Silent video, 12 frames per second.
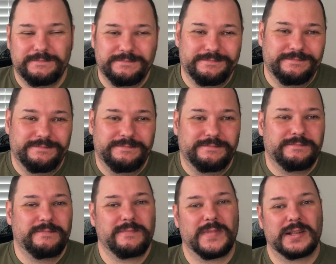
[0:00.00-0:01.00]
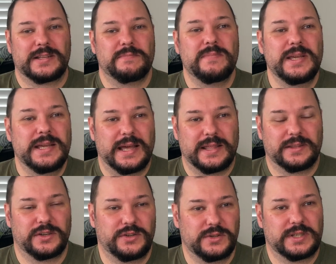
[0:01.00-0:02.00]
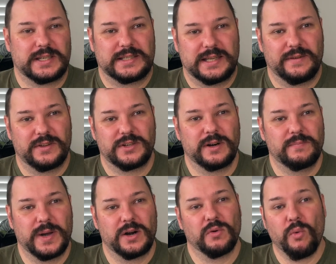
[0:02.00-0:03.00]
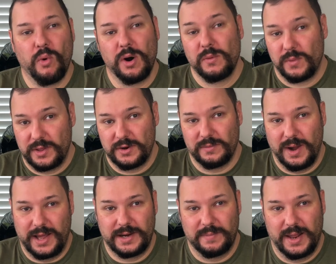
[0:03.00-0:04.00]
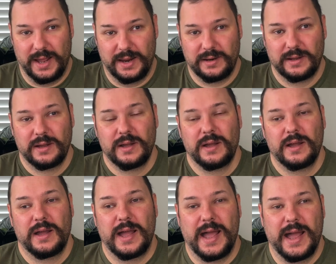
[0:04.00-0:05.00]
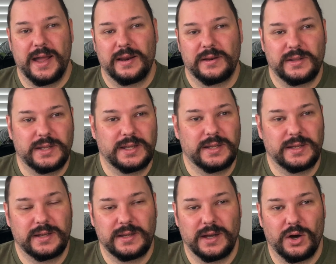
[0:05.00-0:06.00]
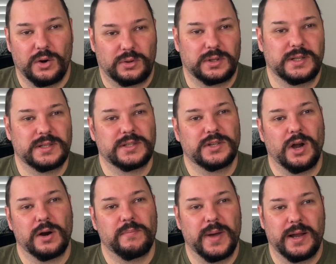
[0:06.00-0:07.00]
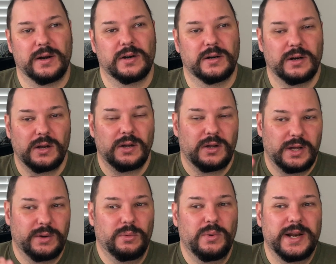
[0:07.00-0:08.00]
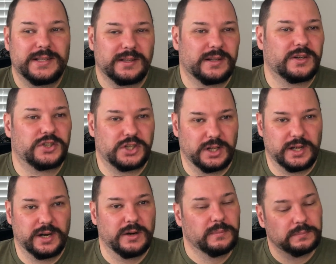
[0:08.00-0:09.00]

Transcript: mm, to me, I think the 267s are a better warm weather riding pant and the Oaklands are better when it's a little chillier.